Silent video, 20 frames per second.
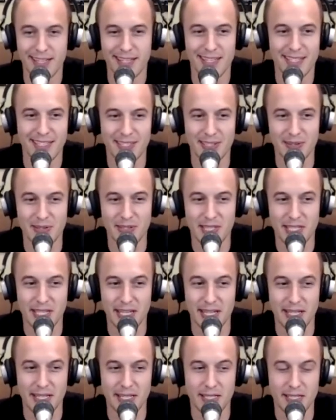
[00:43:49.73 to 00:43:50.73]
So
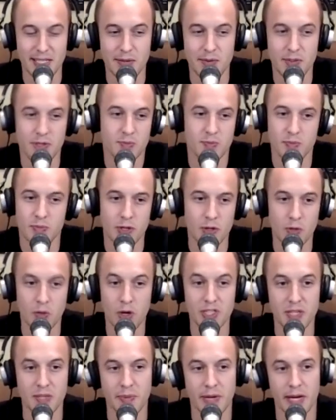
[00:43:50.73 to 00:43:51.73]
it
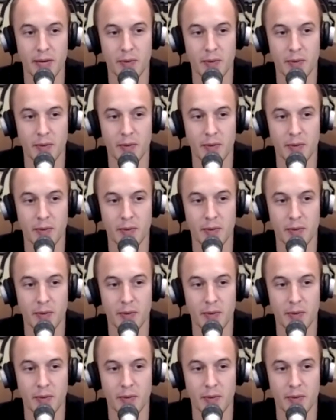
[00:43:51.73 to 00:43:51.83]
wasn't bad.